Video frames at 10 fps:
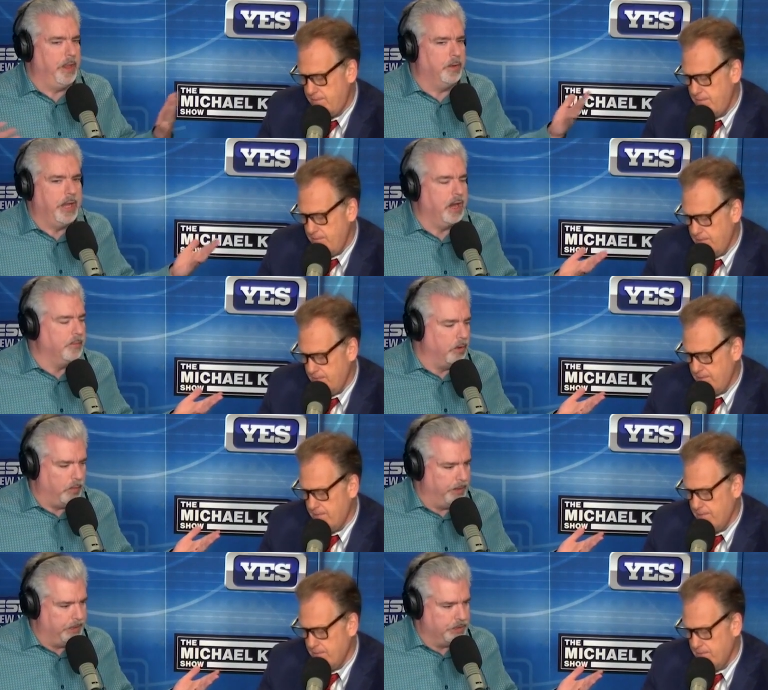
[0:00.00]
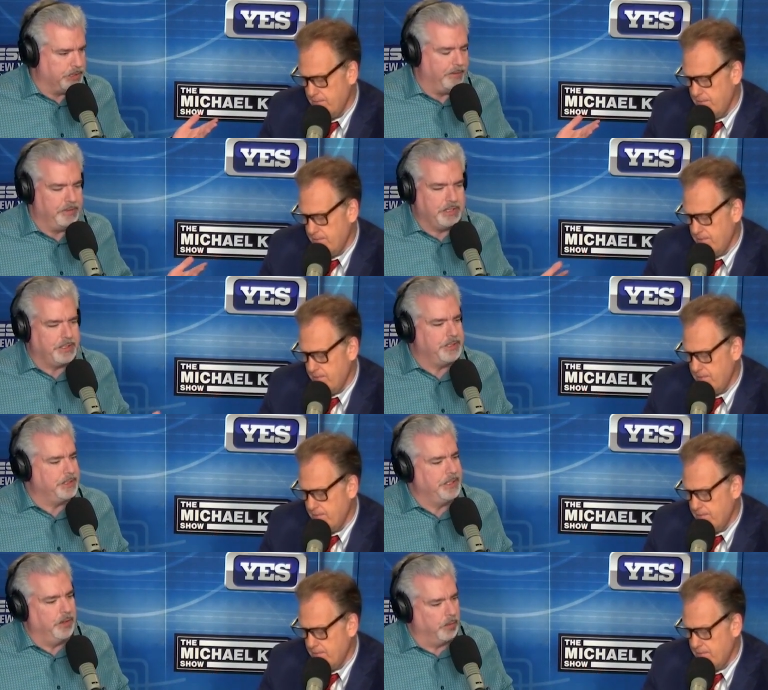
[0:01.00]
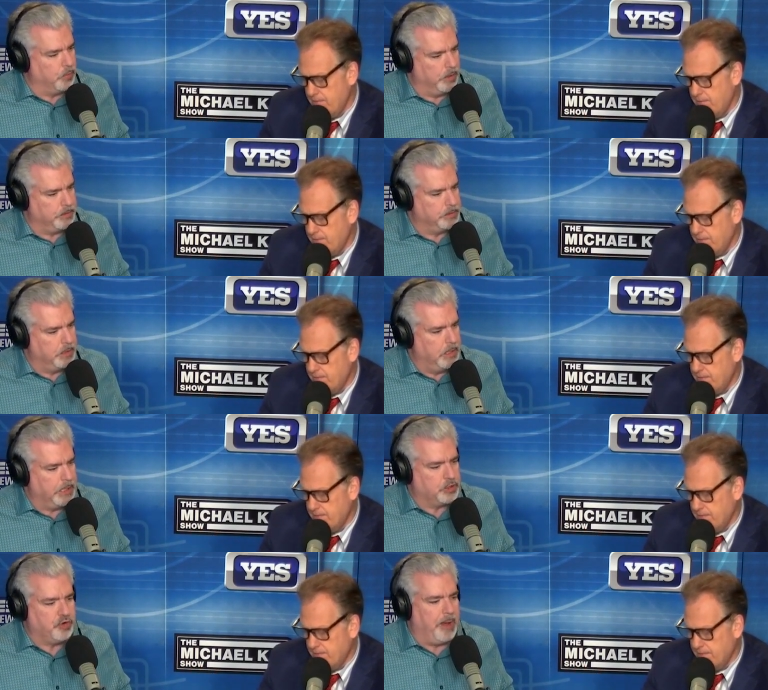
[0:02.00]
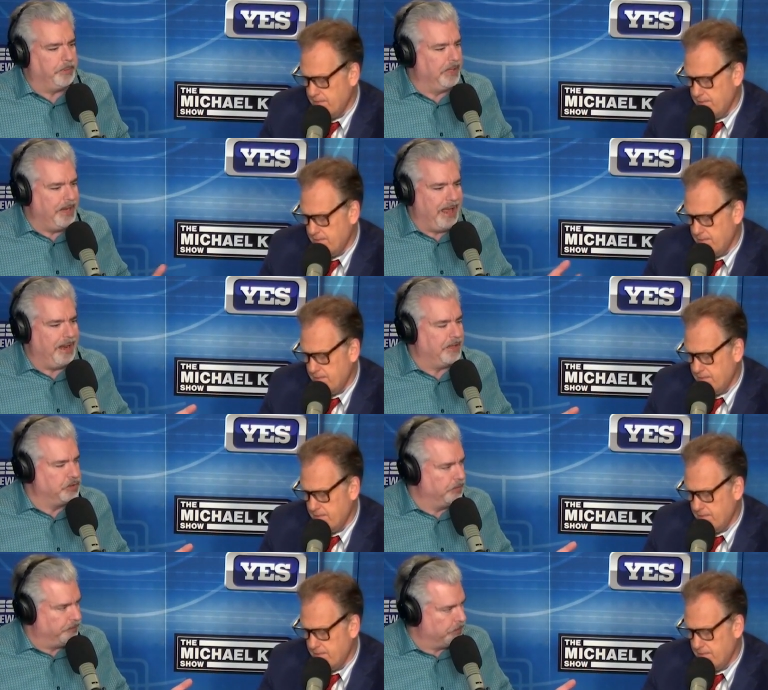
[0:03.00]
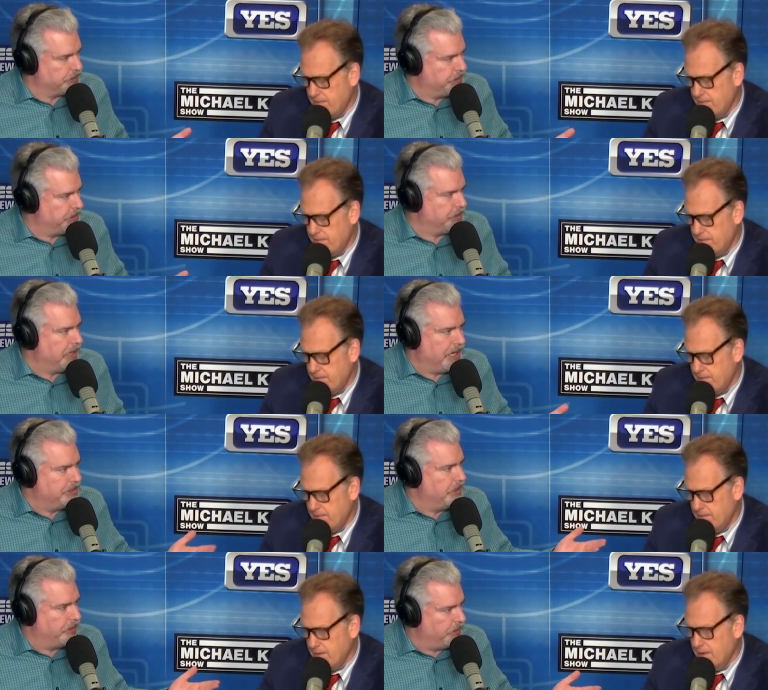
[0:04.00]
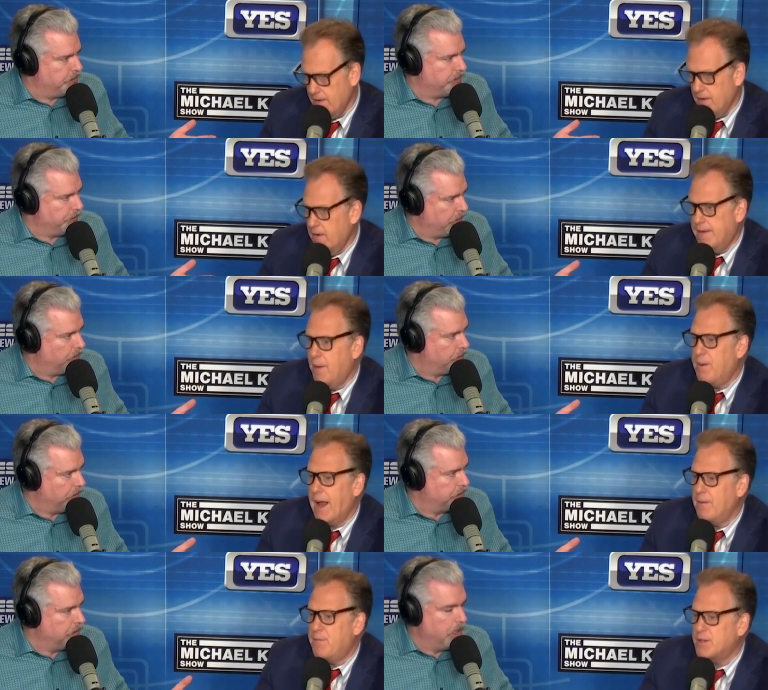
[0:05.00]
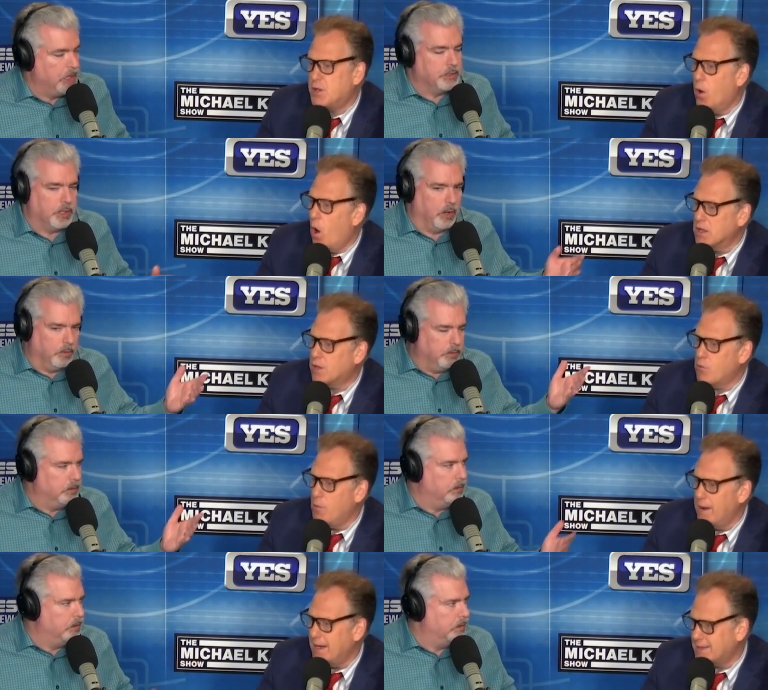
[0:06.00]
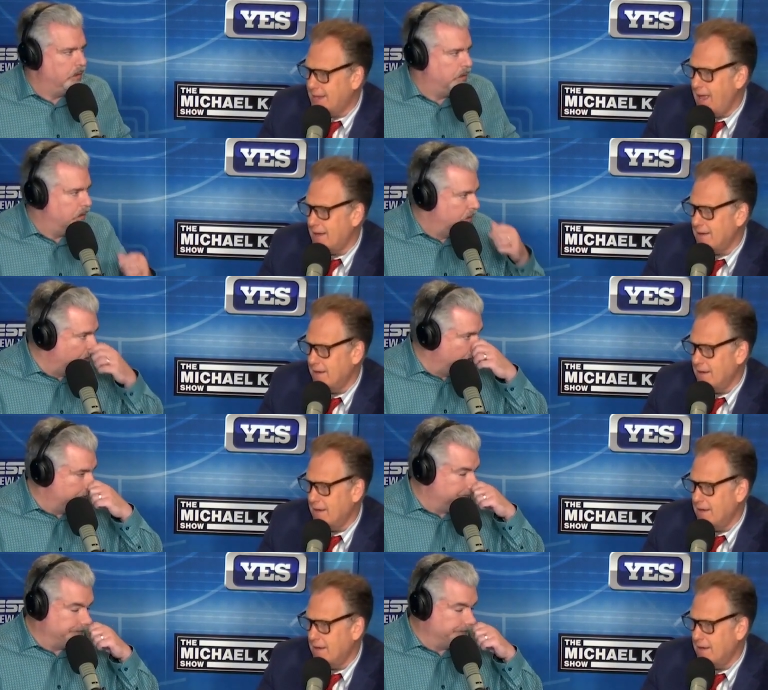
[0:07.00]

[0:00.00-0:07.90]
Speaker 1: They don't care about 187. He's got 16 home runs. Extrapolate that out to a full season, a guy's hitting 30 something. Yeah, but I,
Speaker 2: but you know, so, Austin Romine has 10. Right.